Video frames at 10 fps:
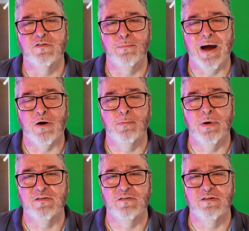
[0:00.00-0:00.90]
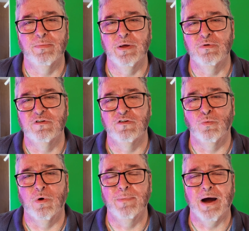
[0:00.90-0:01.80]
power bus or something with just
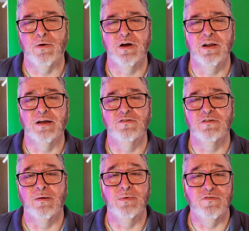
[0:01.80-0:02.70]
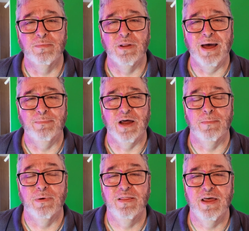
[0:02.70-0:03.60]
one power connection coming from the
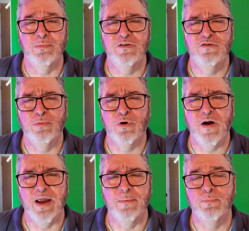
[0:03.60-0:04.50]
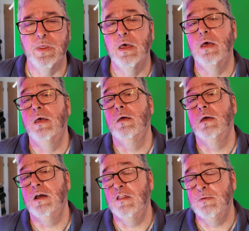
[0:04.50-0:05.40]
laptop. That'd be super great.
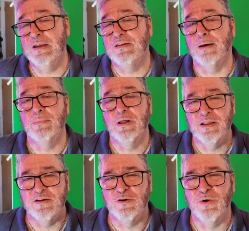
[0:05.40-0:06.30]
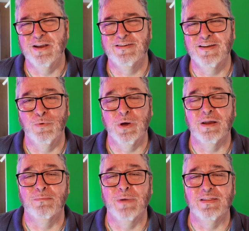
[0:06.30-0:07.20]
In the meantime, let's go ahead and see if we
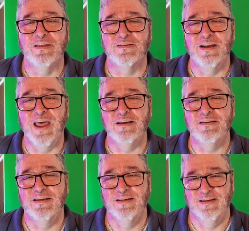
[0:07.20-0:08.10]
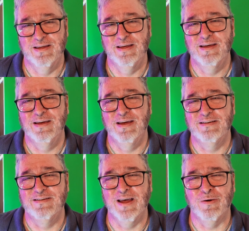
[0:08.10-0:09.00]
can make this connect,
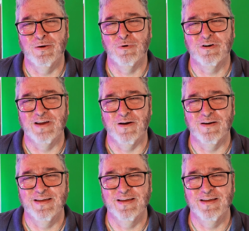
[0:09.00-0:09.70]
see how it works out.